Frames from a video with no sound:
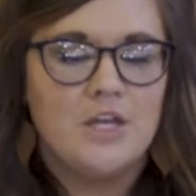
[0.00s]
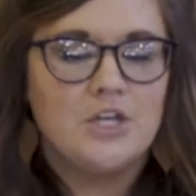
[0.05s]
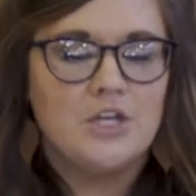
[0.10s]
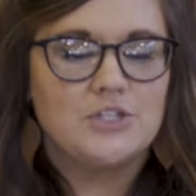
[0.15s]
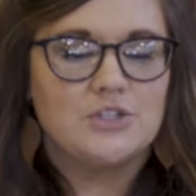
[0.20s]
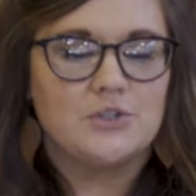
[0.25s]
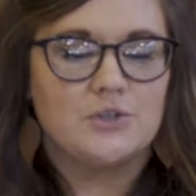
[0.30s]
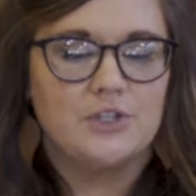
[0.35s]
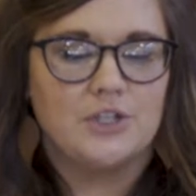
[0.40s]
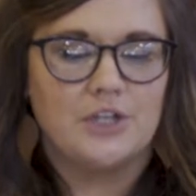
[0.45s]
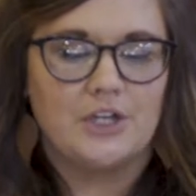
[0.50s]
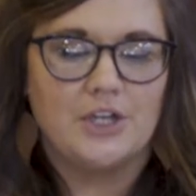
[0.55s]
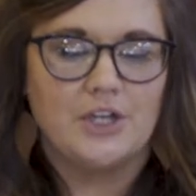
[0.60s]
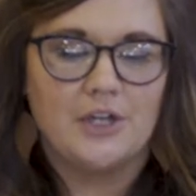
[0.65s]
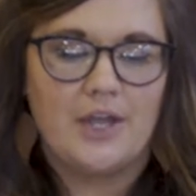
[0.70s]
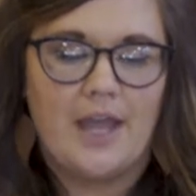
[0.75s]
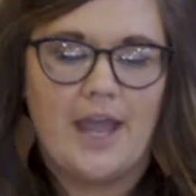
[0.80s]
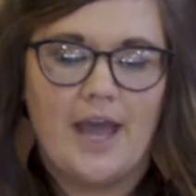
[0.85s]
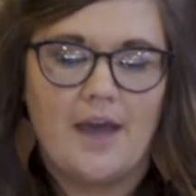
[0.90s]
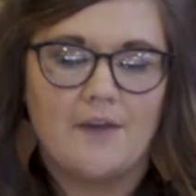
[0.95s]
So you're gonna
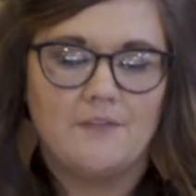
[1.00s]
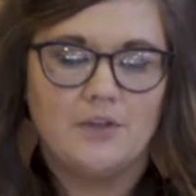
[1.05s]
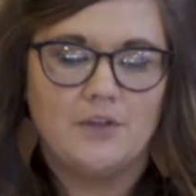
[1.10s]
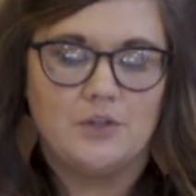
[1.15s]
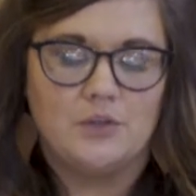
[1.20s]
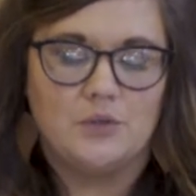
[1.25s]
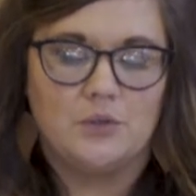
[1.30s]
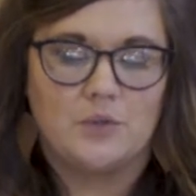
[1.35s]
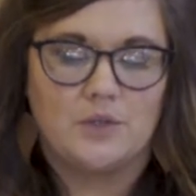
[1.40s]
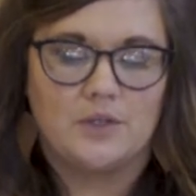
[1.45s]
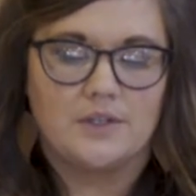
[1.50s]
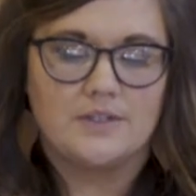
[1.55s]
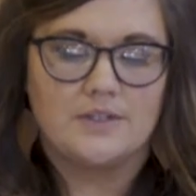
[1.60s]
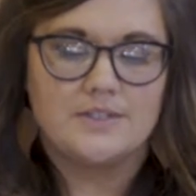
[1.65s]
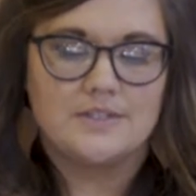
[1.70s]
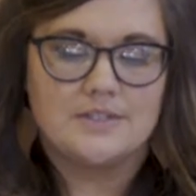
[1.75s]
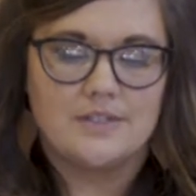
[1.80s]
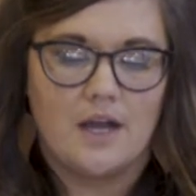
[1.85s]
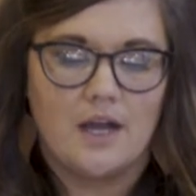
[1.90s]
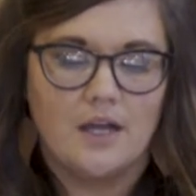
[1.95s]
have your
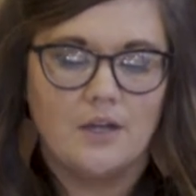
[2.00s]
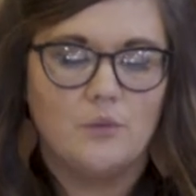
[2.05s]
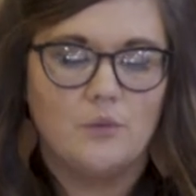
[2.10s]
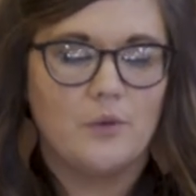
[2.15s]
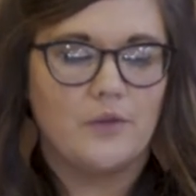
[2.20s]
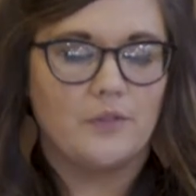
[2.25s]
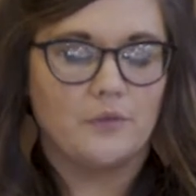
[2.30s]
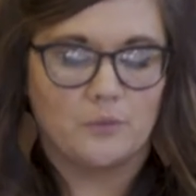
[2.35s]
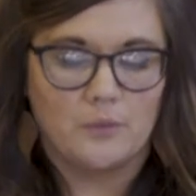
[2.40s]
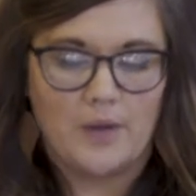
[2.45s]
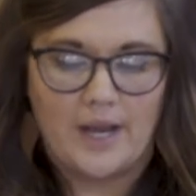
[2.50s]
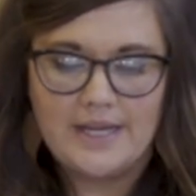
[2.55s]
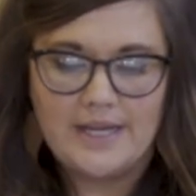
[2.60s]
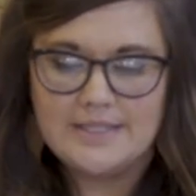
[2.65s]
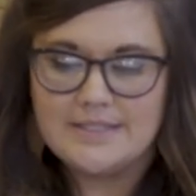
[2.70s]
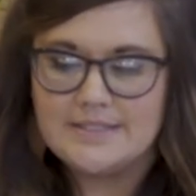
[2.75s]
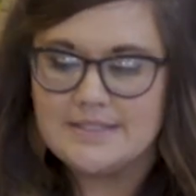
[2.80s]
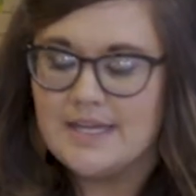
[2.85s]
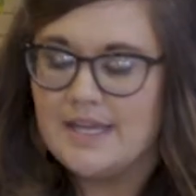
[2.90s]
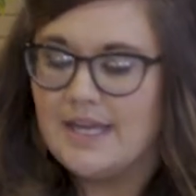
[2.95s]
sock with
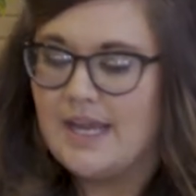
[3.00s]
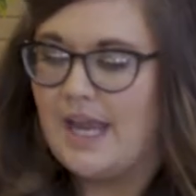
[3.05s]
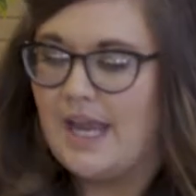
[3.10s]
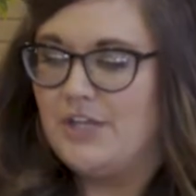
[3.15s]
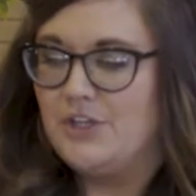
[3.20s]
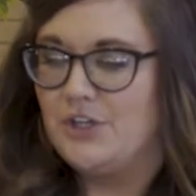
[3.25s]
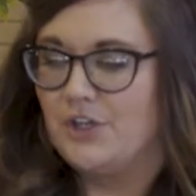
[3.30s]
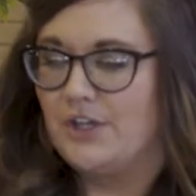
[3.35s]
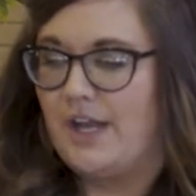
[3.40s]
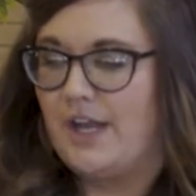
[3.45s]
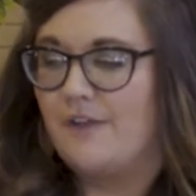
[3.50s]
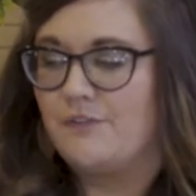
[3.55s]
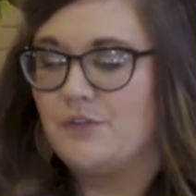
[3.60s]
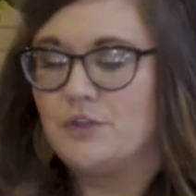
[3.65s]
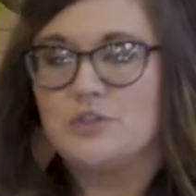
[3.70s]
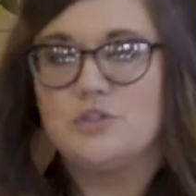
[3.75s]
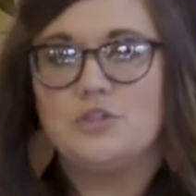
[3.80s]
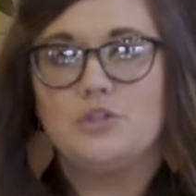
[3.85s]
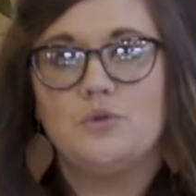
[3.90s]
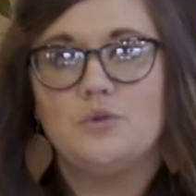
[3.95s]
rice, and you're gonna have your
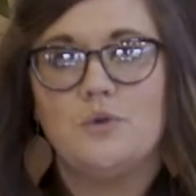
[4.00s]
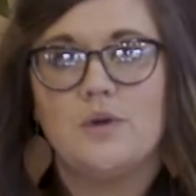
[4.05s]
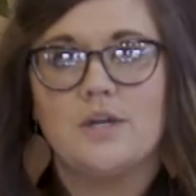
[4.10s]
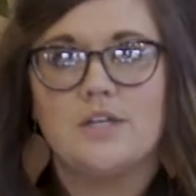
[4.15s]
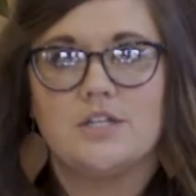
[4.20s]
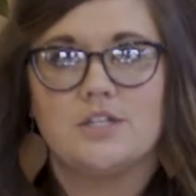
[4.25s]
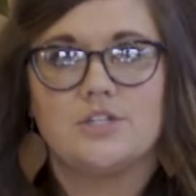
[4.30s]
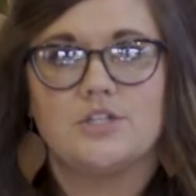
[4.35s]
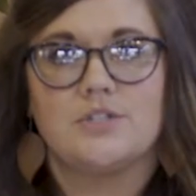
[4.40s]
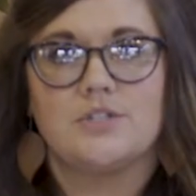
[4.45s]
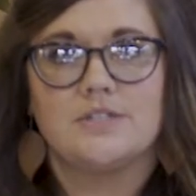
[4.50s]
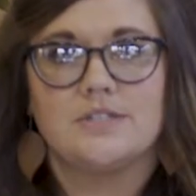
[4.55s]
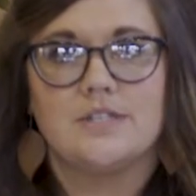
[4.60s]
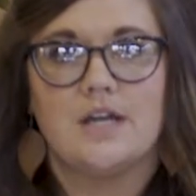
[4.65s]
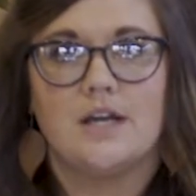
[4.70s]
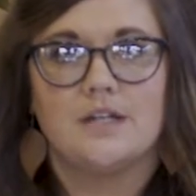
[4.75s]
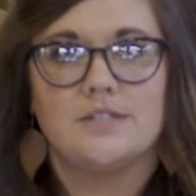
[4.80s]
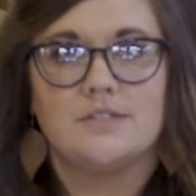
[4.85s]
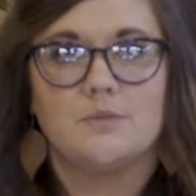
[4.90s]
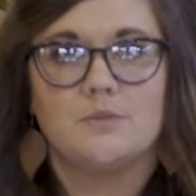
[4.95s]
2 additional
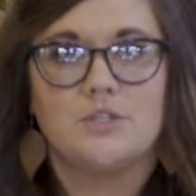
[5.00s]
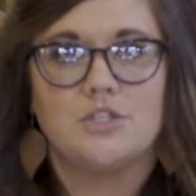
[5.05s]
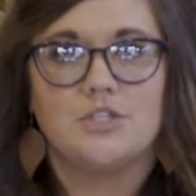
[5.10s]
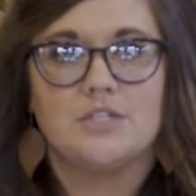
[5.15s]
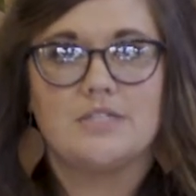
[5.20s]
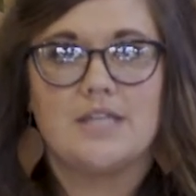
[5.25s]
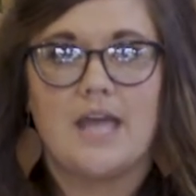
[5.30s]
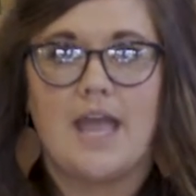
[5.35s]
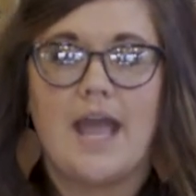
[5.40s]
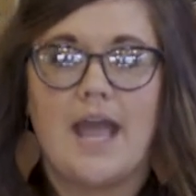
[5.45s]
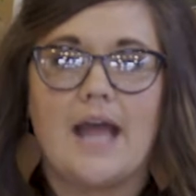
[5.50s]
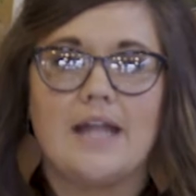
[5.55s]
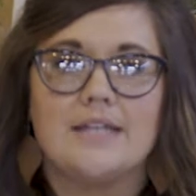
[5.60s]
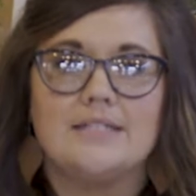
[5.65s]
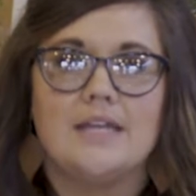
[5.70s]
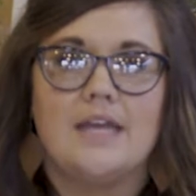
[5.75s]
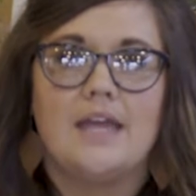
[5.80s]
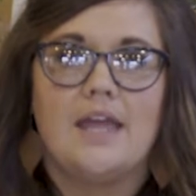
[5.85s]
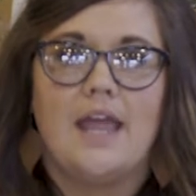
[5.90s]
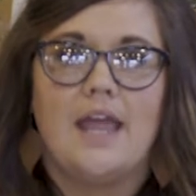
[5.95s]
socks, which is the hat
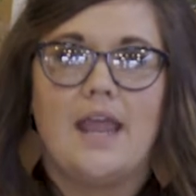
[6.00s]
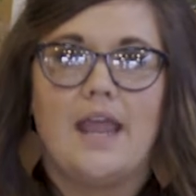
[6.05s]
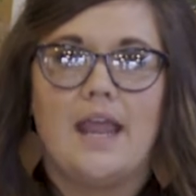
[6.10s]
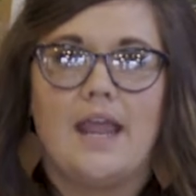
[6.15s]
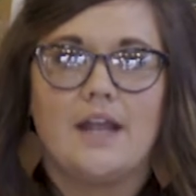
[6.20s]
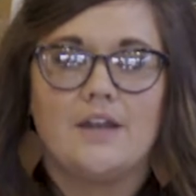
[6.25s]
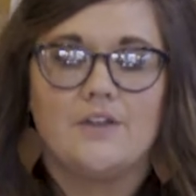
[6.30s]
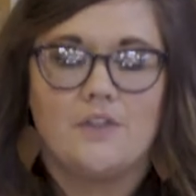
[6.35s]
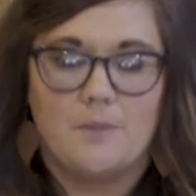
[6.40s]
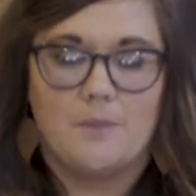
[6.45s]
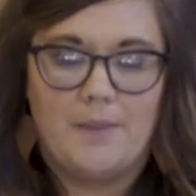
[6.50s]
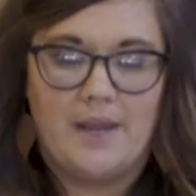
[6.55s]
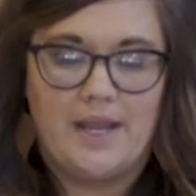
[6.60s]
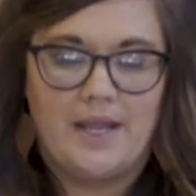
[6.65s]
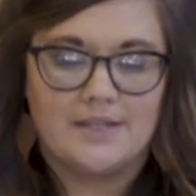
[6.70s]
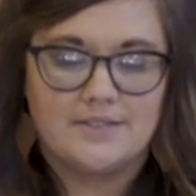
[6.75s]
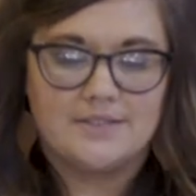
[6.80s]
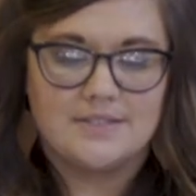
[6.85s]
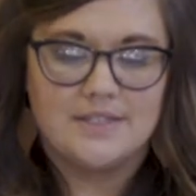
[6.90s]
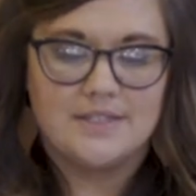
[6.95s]
and the
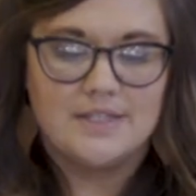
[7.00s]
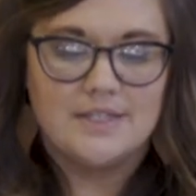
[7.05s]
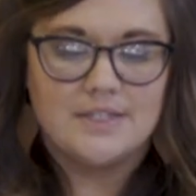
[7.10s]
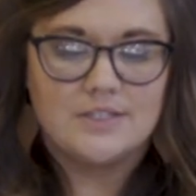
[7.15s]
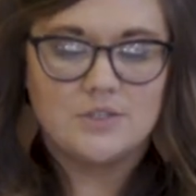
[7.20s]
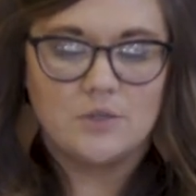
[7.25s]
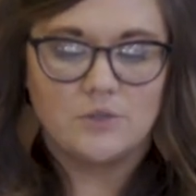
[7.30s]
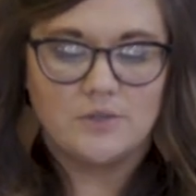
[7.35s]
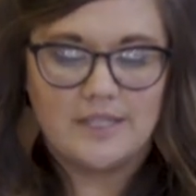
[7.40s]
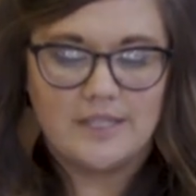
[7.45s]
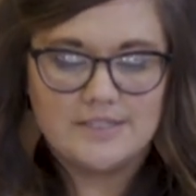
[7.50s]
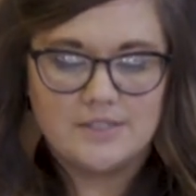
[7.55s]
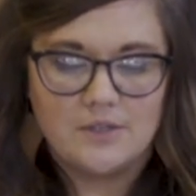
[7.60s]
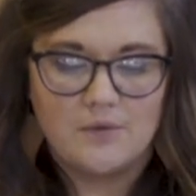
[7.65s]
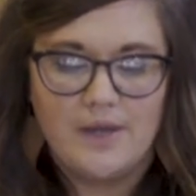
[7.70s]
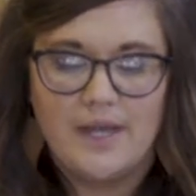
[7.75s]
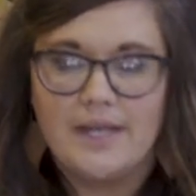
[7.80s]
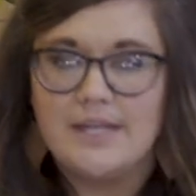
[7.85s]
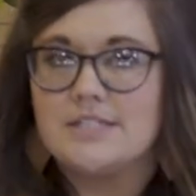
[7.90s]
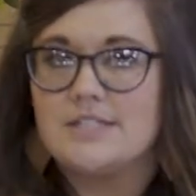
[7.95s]
pants. So let's go
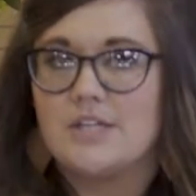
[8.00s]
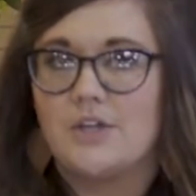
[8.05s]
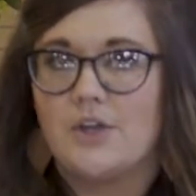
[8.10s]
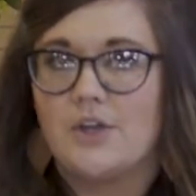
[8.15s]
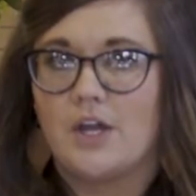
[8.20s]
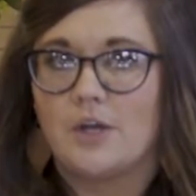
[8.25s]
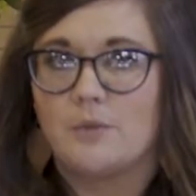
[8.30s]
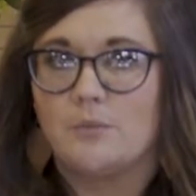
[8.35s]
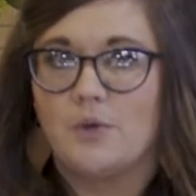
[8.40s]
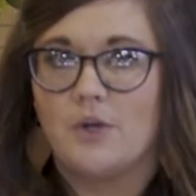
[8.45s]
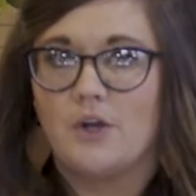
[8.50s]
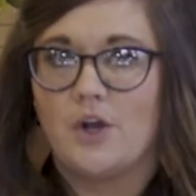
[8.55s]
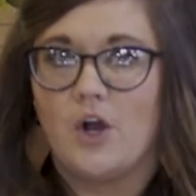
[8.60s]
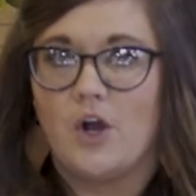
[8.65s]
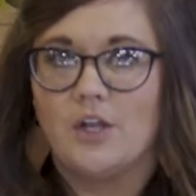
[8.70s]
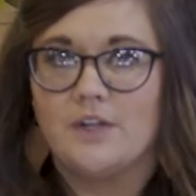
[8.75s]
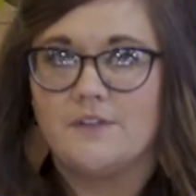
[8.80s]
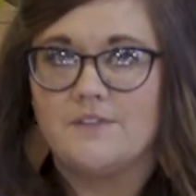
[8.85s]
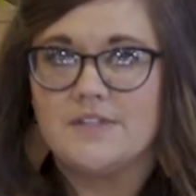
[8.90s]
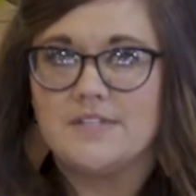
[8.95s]
ahead and tell you how to put
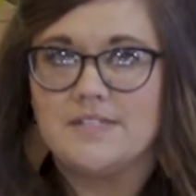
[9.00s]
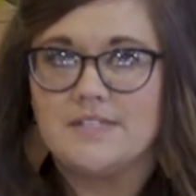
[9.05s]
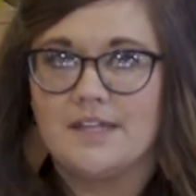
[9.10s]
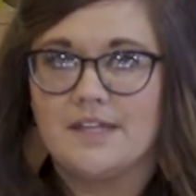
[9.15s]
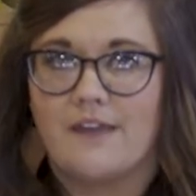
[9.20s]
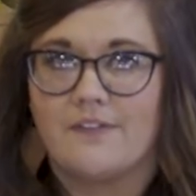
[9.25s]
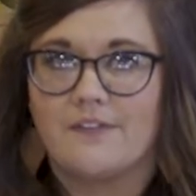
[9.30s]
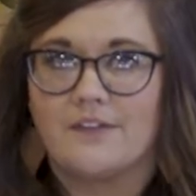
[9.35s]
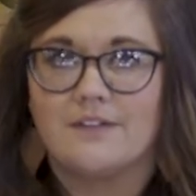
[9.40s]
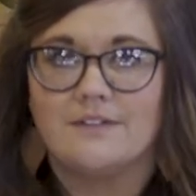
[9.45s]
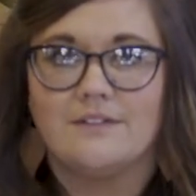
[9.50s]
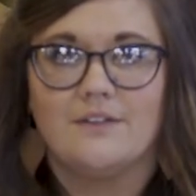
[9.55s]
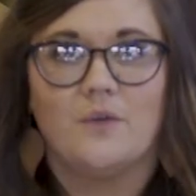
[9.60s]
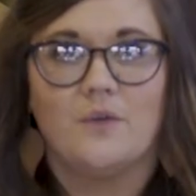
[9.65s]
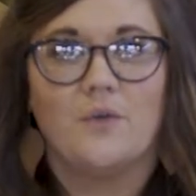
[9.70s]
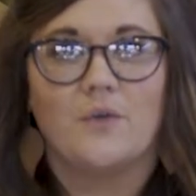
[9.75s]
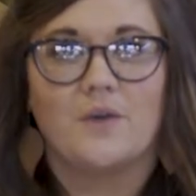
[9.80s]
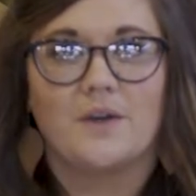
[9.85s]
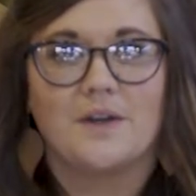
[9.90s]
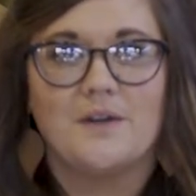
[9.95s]
all of this together
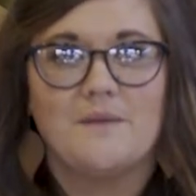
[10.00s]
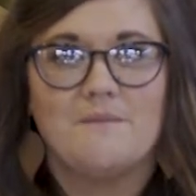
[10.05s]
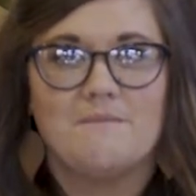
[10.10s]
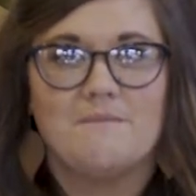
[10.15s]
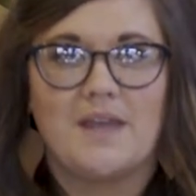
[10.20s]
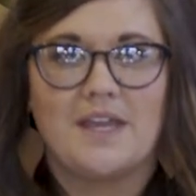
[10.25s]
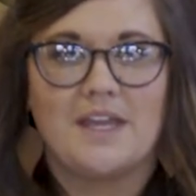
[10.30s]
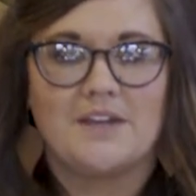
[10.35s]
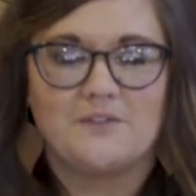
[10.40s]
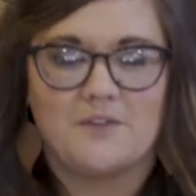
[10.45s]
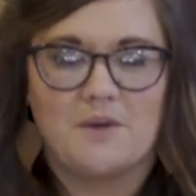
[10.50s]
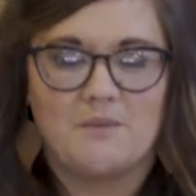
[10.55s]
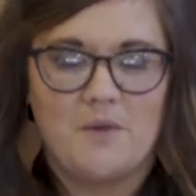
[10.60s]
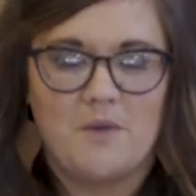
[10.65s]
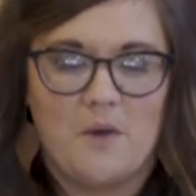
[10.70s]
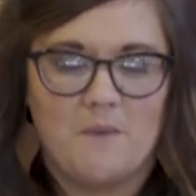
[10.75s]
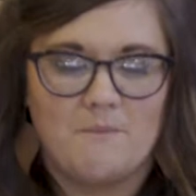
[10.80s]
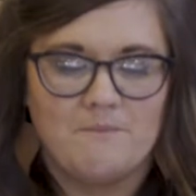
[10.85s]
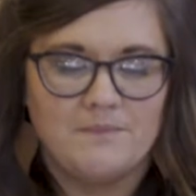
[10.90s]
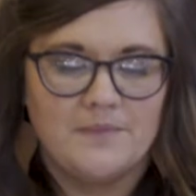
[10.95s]
or make it from
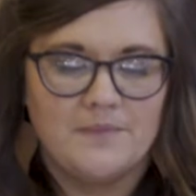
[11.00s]
home.